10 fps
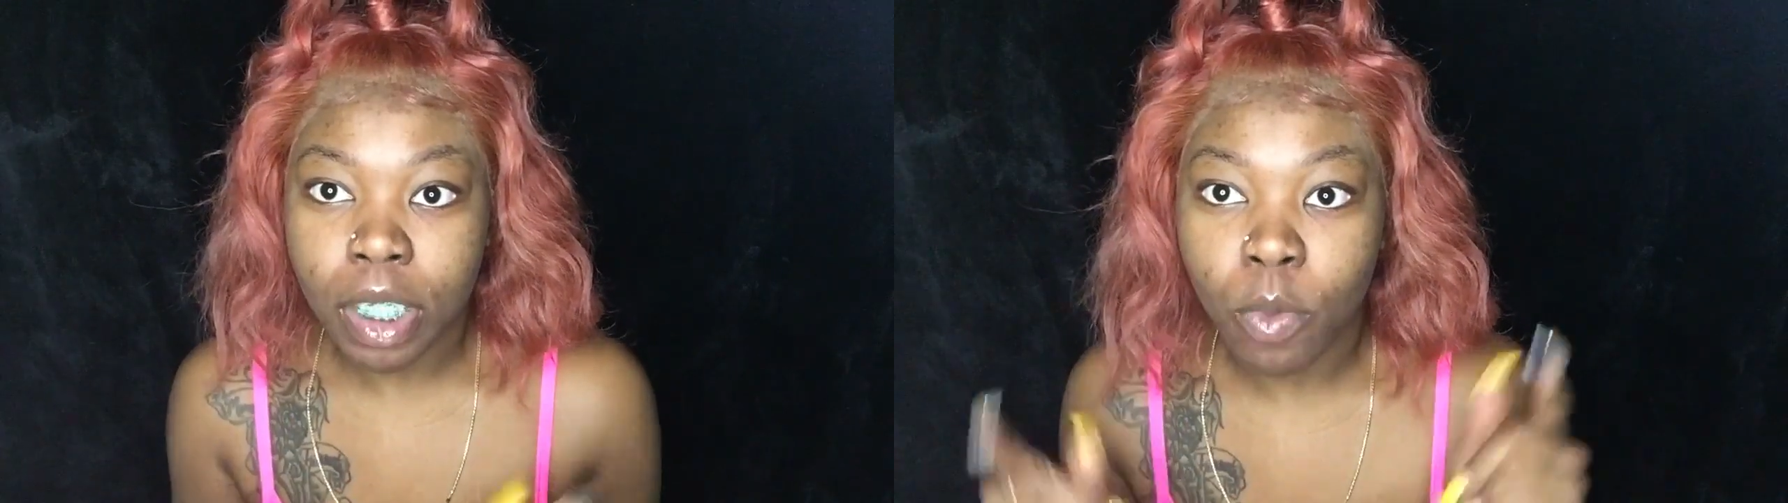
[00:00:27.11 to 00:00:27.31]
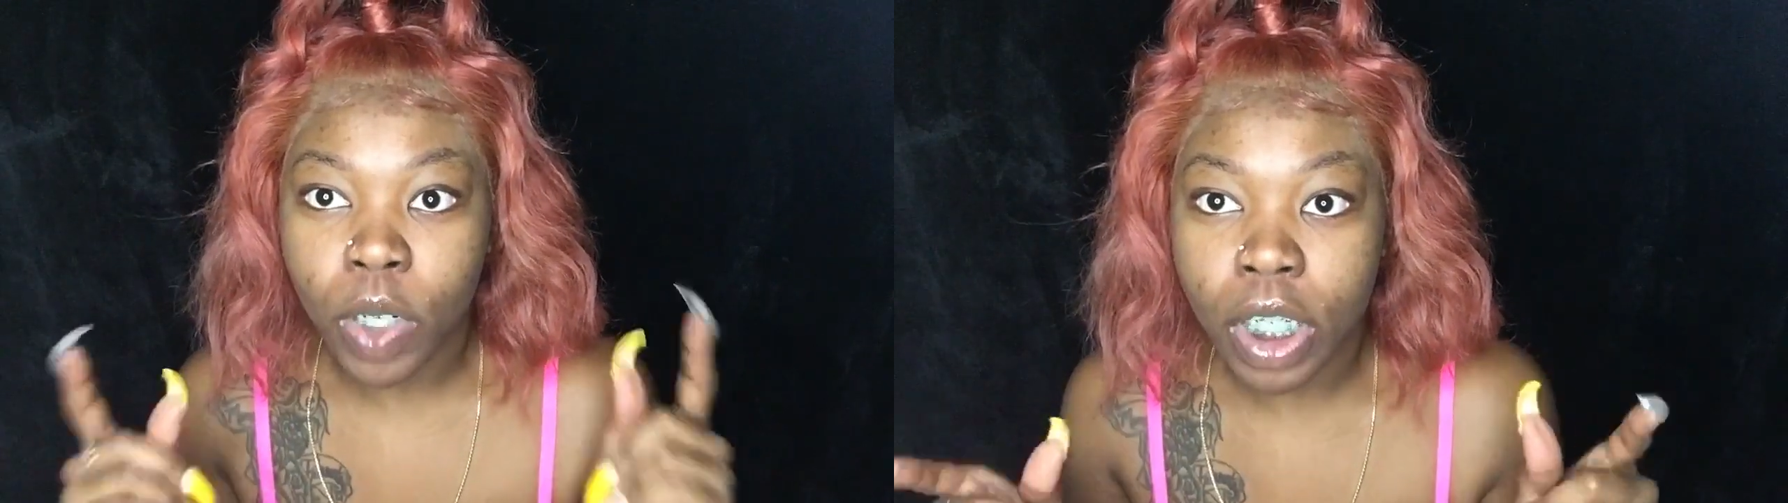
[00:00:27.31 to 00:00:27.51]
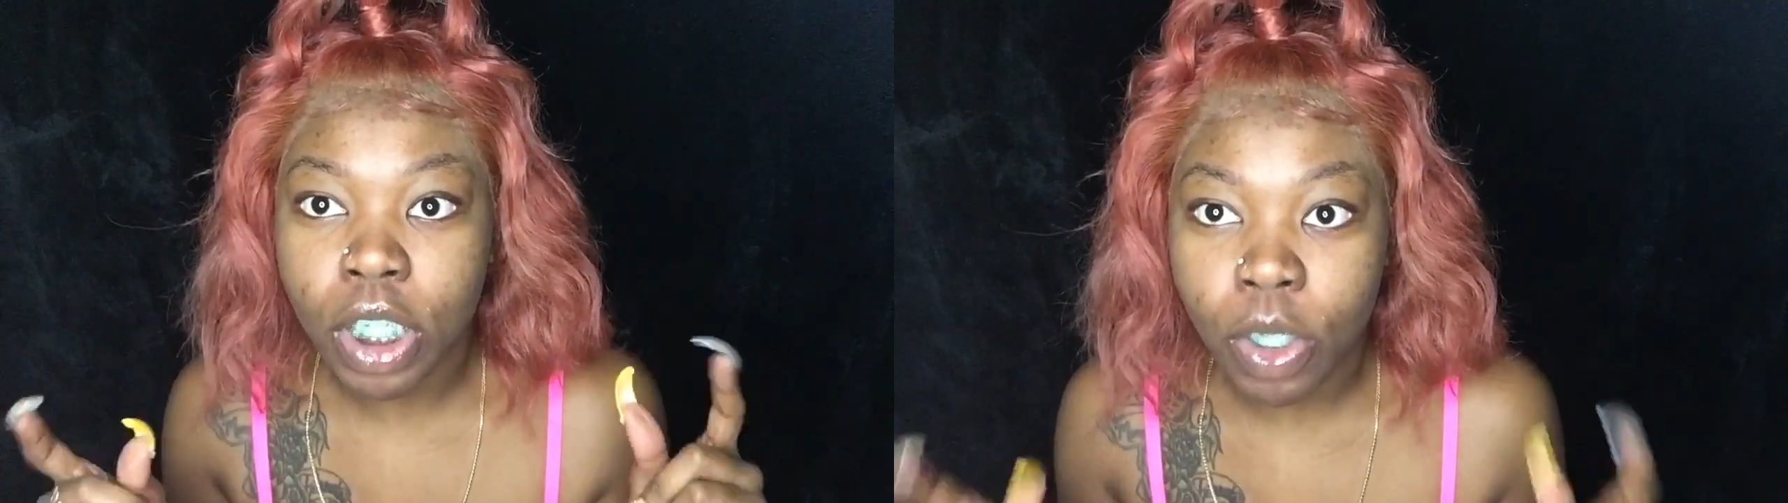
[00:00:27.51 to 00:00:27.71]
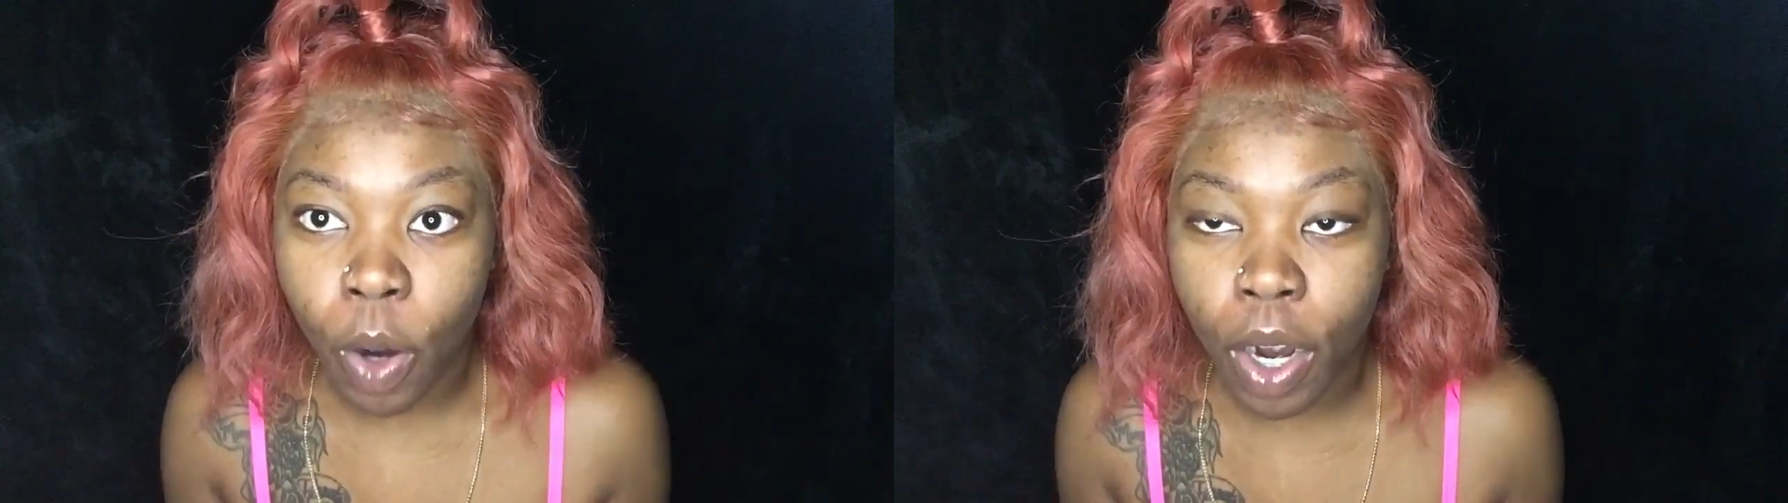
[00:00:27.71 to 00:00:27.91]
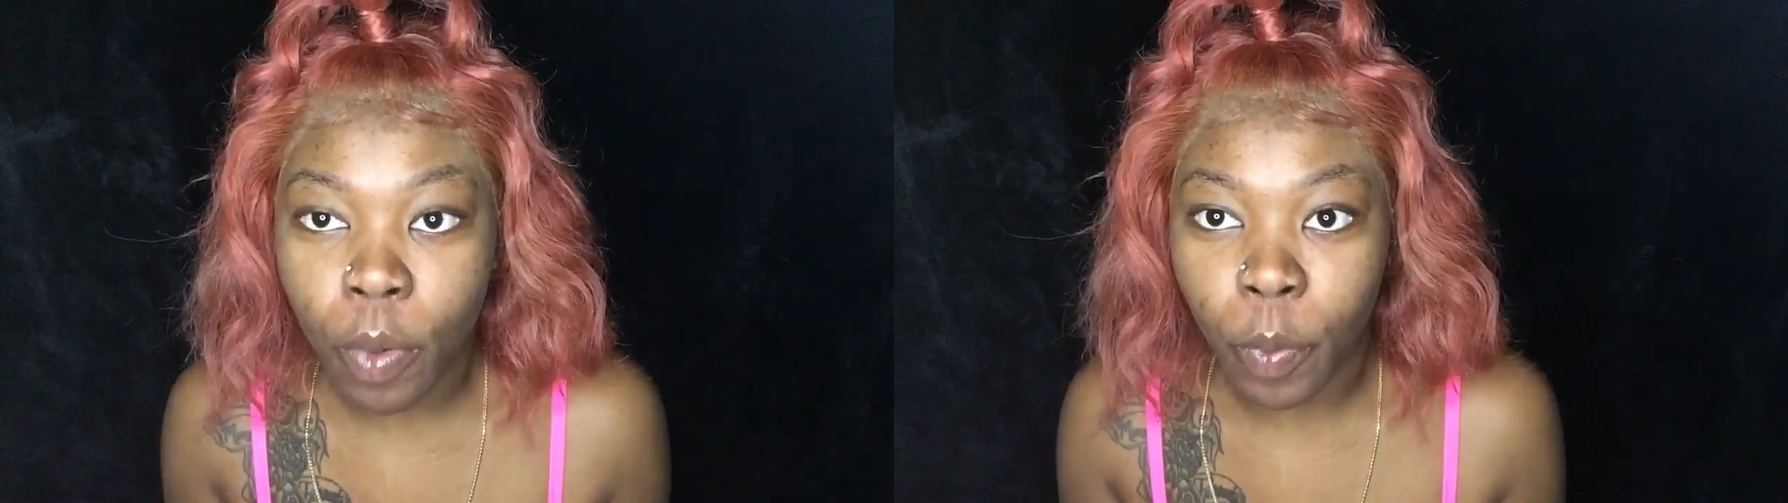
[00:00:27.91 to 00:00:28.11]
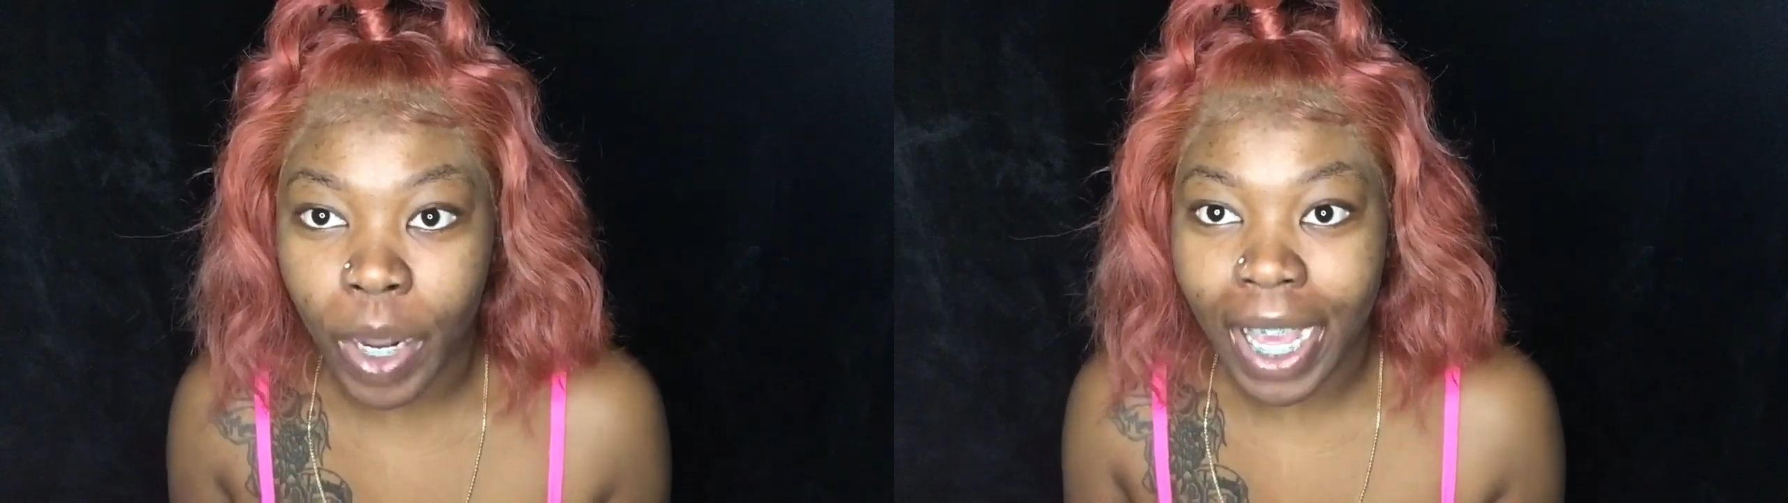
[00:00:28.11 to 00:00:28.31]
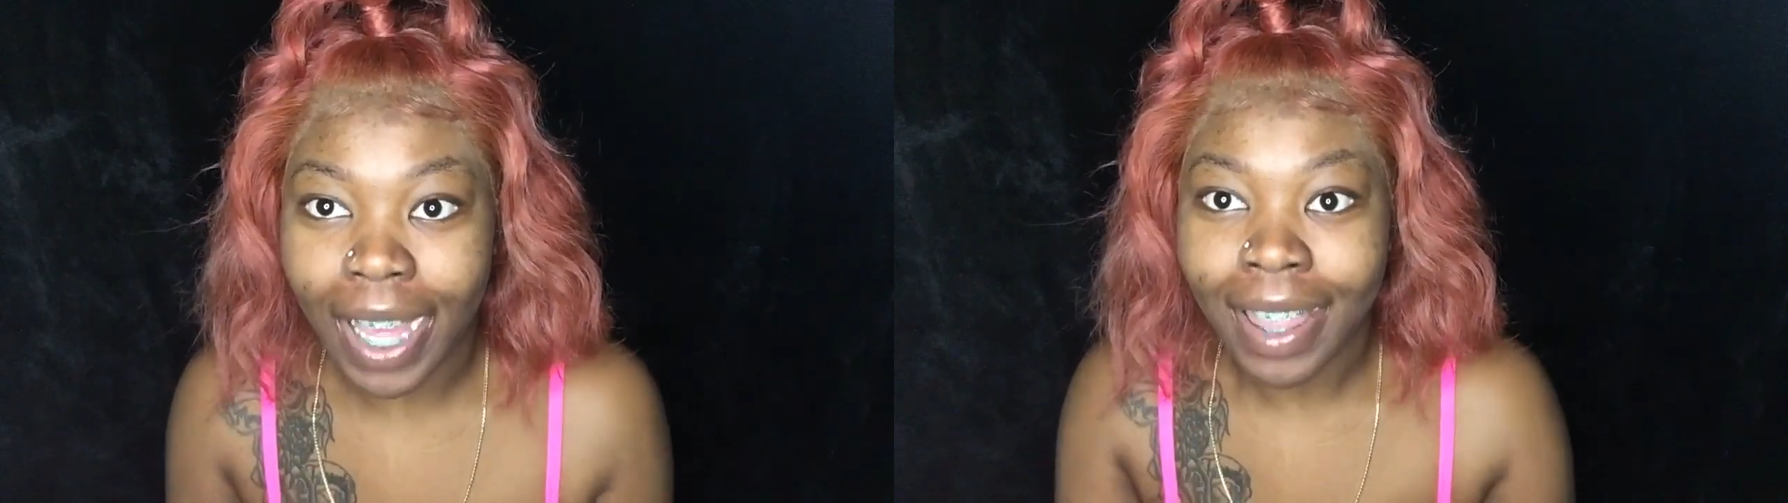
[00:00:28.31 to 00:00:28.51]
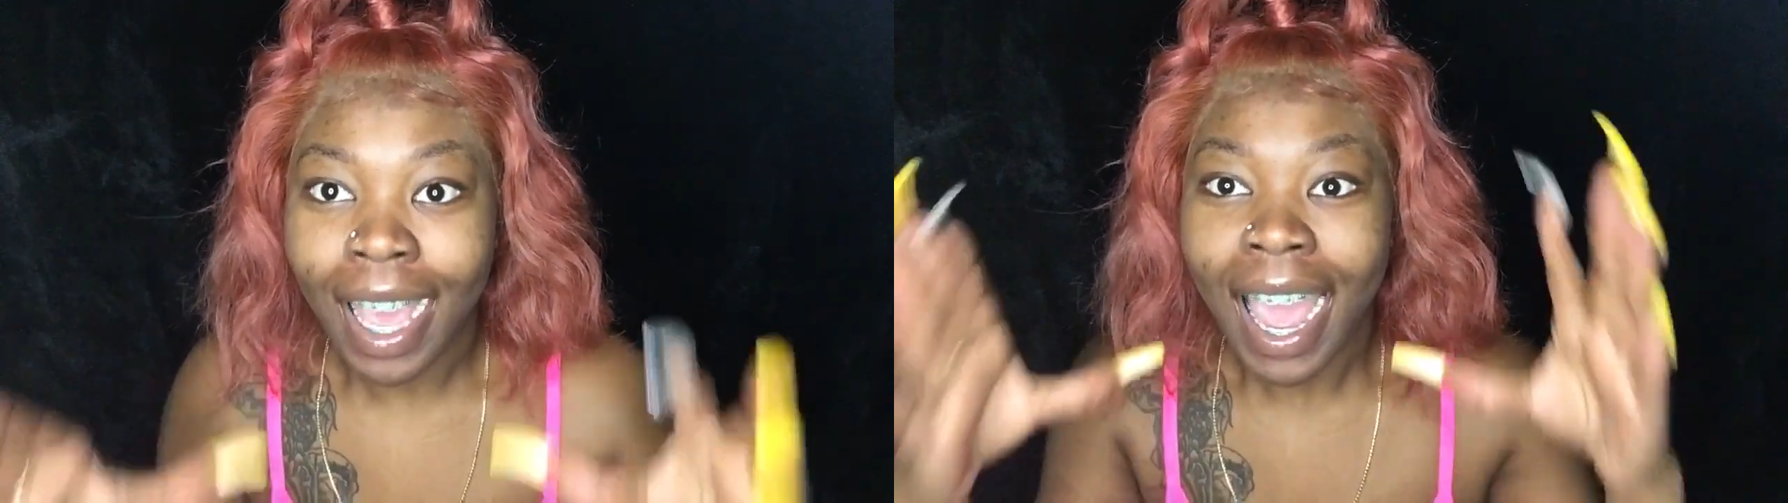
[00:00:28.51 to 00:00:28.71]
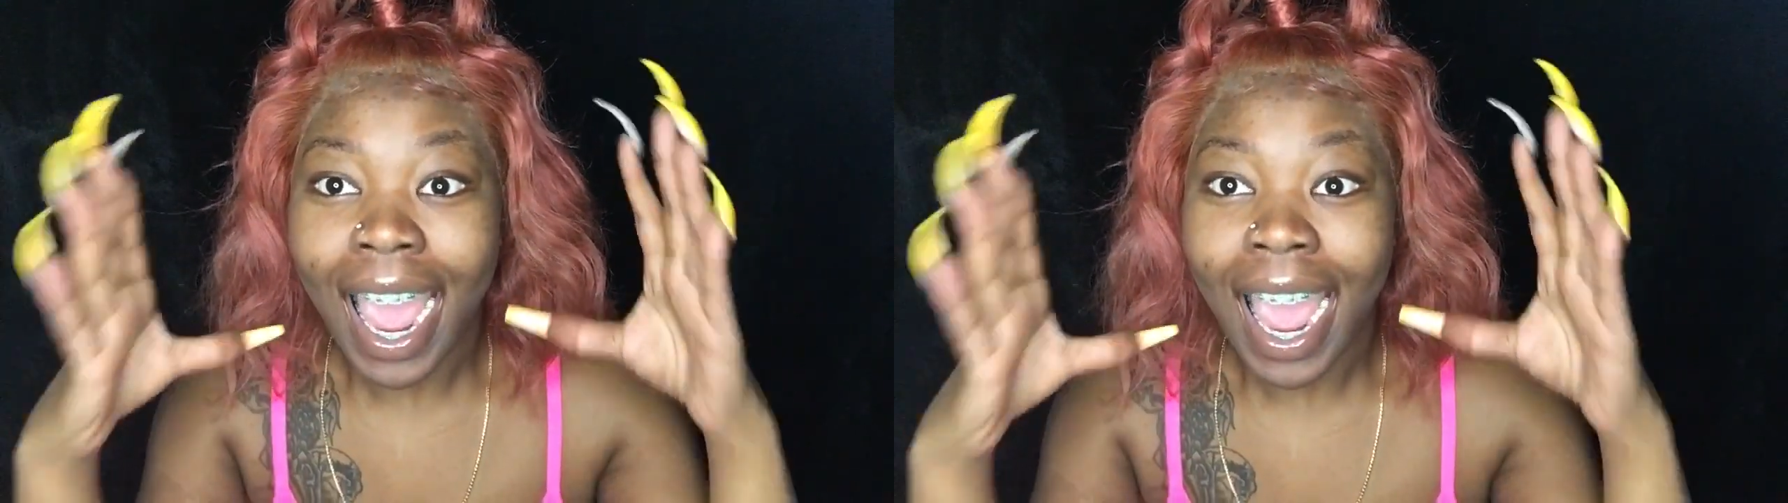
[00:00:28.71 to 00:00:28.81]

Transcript: you want to start with